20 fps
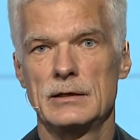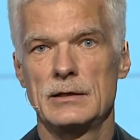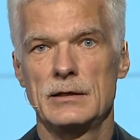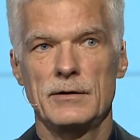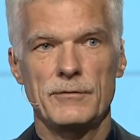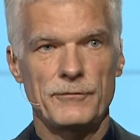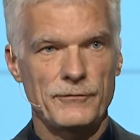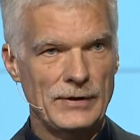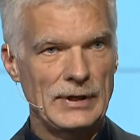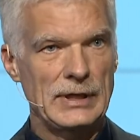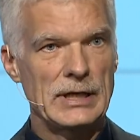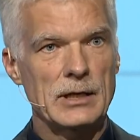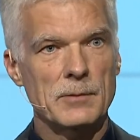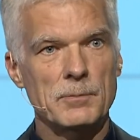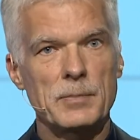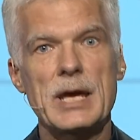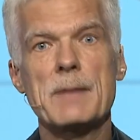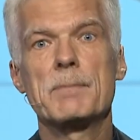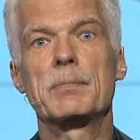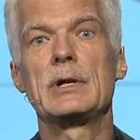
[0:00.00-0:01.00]
Filling
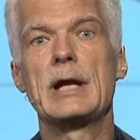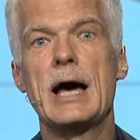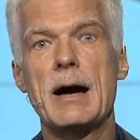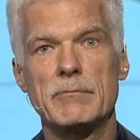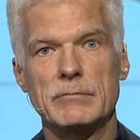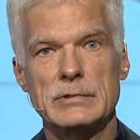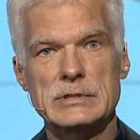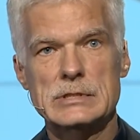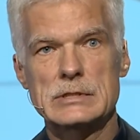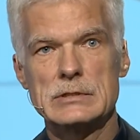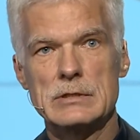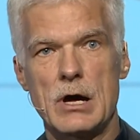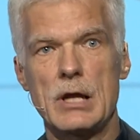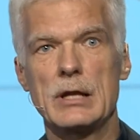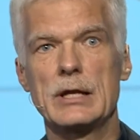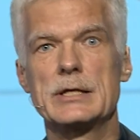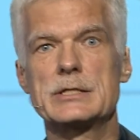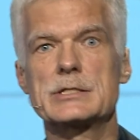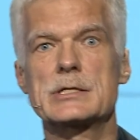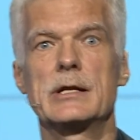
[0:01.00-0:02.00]
people up with
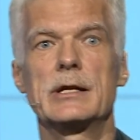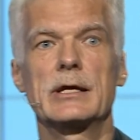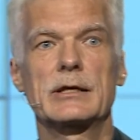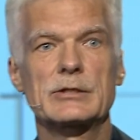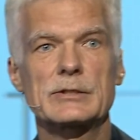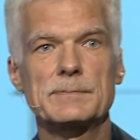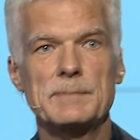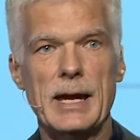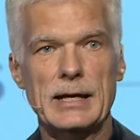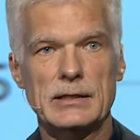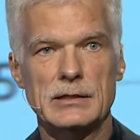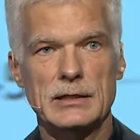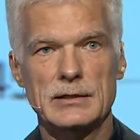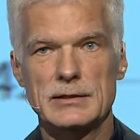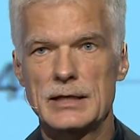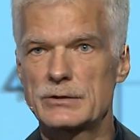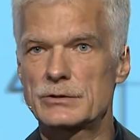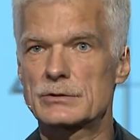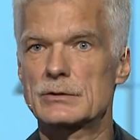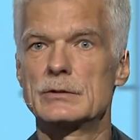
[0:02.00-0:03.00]
knowledge and expecting
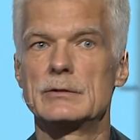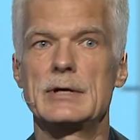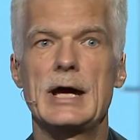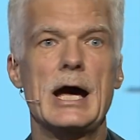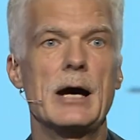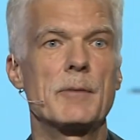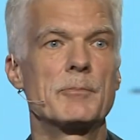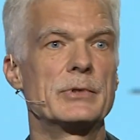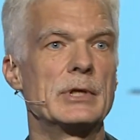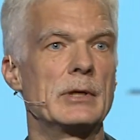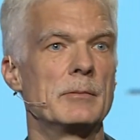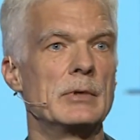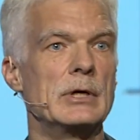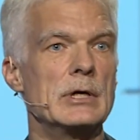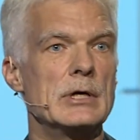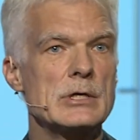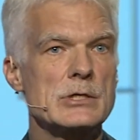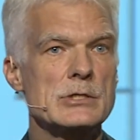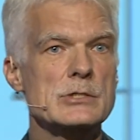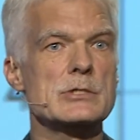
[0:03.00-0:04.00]
that's going to help them
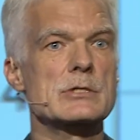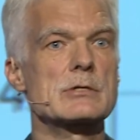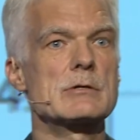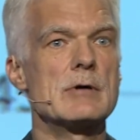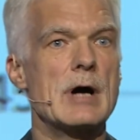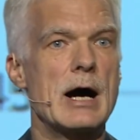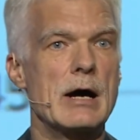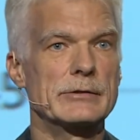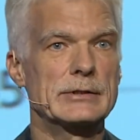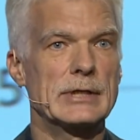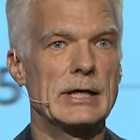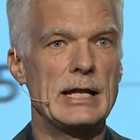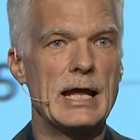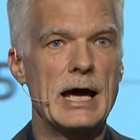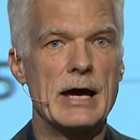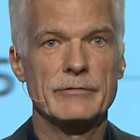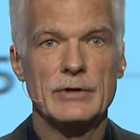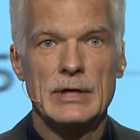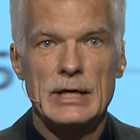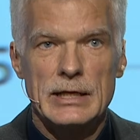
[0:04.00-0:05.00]
throughout their
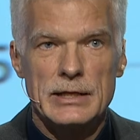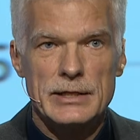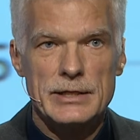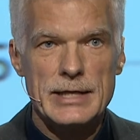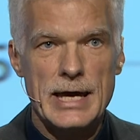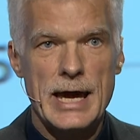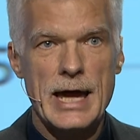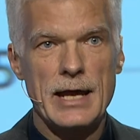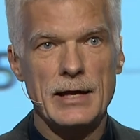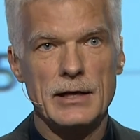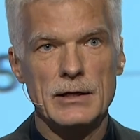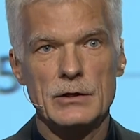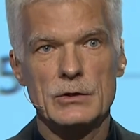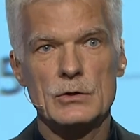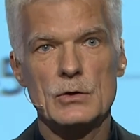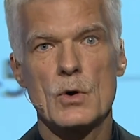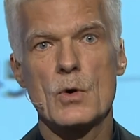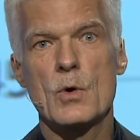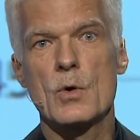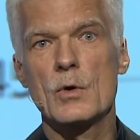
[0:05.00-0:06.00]
life. That
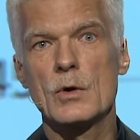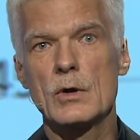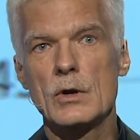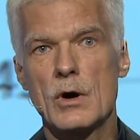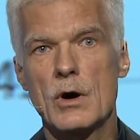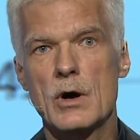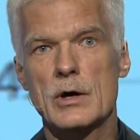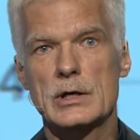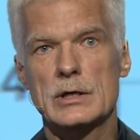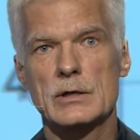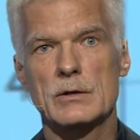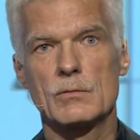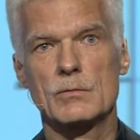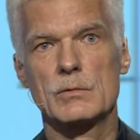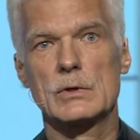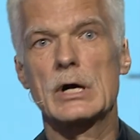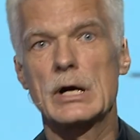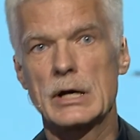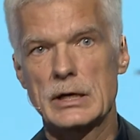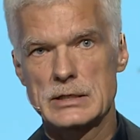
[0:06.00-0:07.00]
no longer
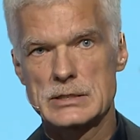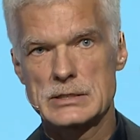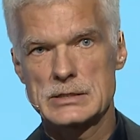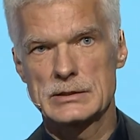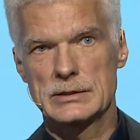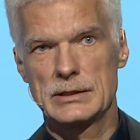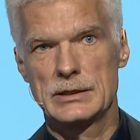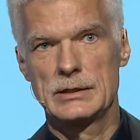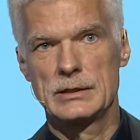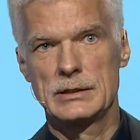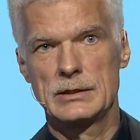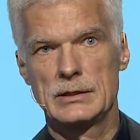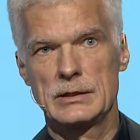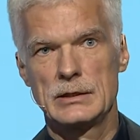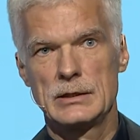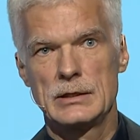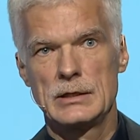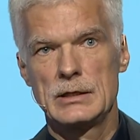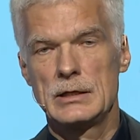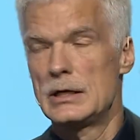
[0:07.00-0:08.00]
works.
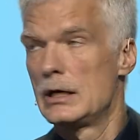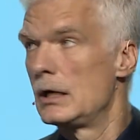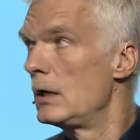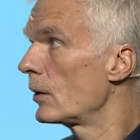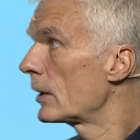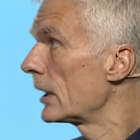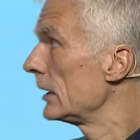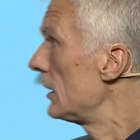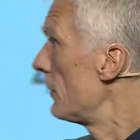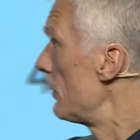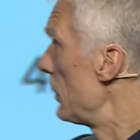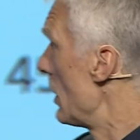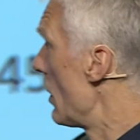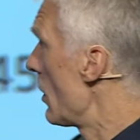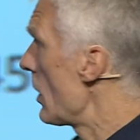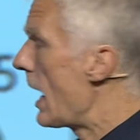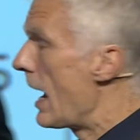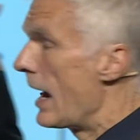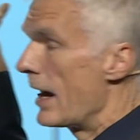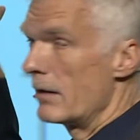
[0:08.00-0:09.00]
Look at the blue
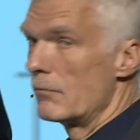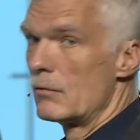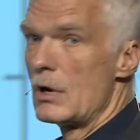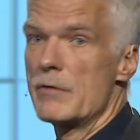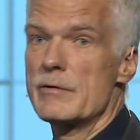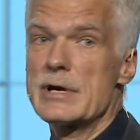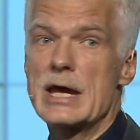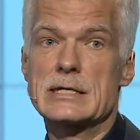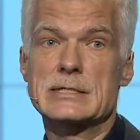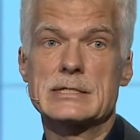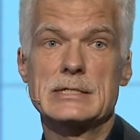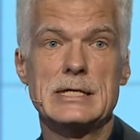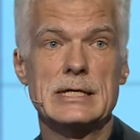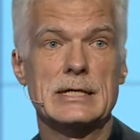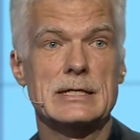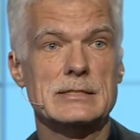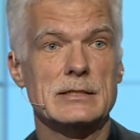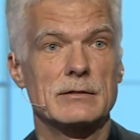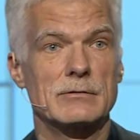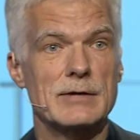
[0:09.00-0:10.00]
line. What we are seeing
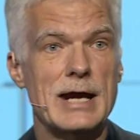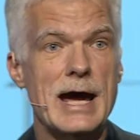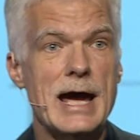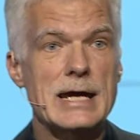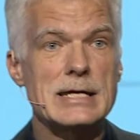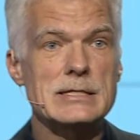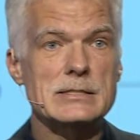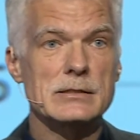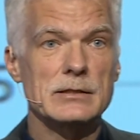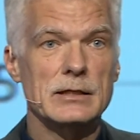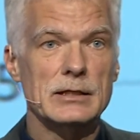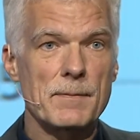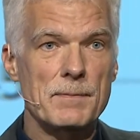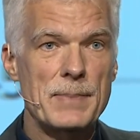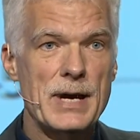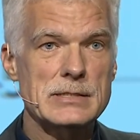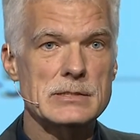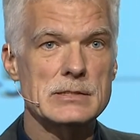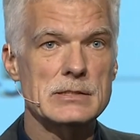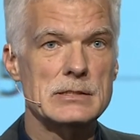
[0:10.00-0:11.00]
is a rise in the
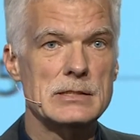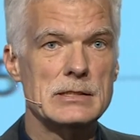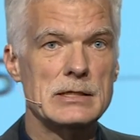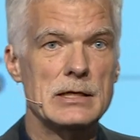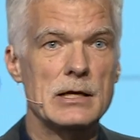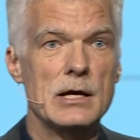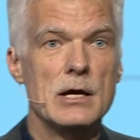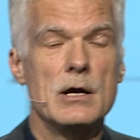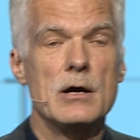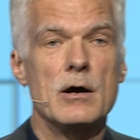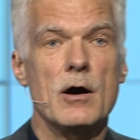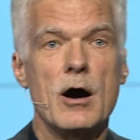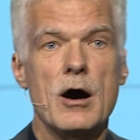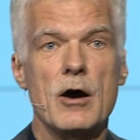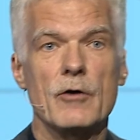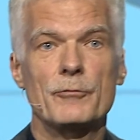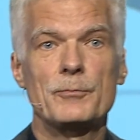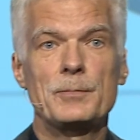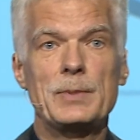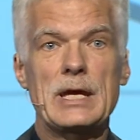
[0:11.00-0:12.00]
capacity
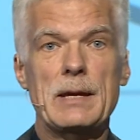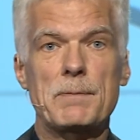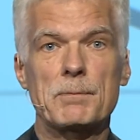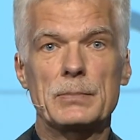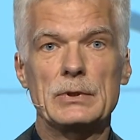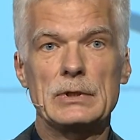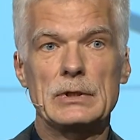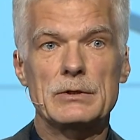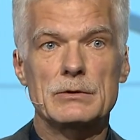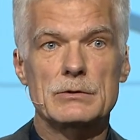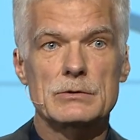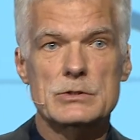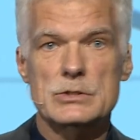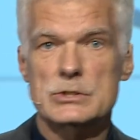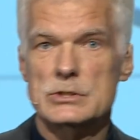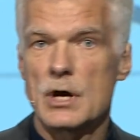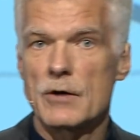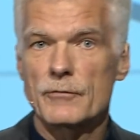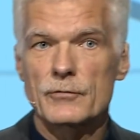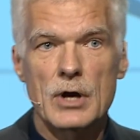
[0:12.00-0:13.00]
of people, to
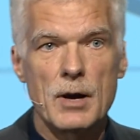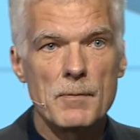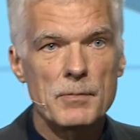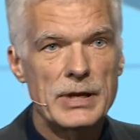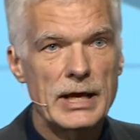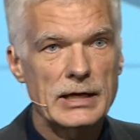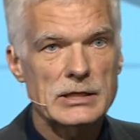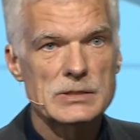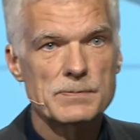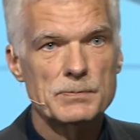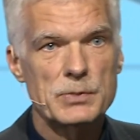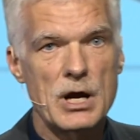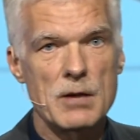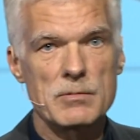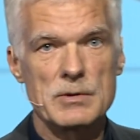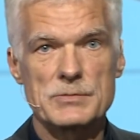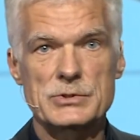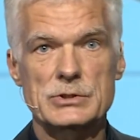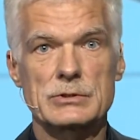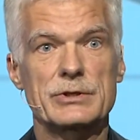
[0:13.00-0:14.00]
solve complex
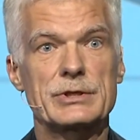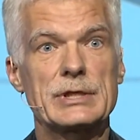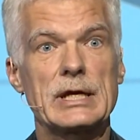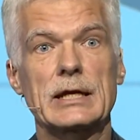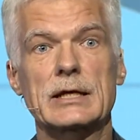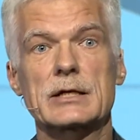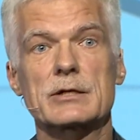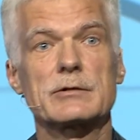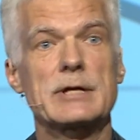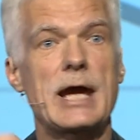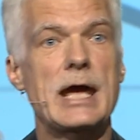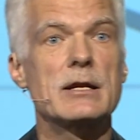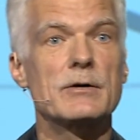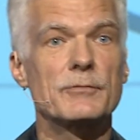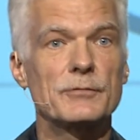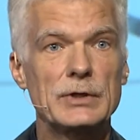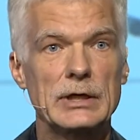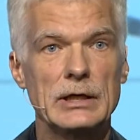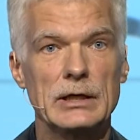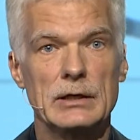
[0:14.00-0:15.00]
problems, to think
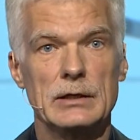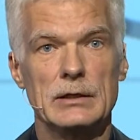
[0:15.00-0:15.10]
creatively,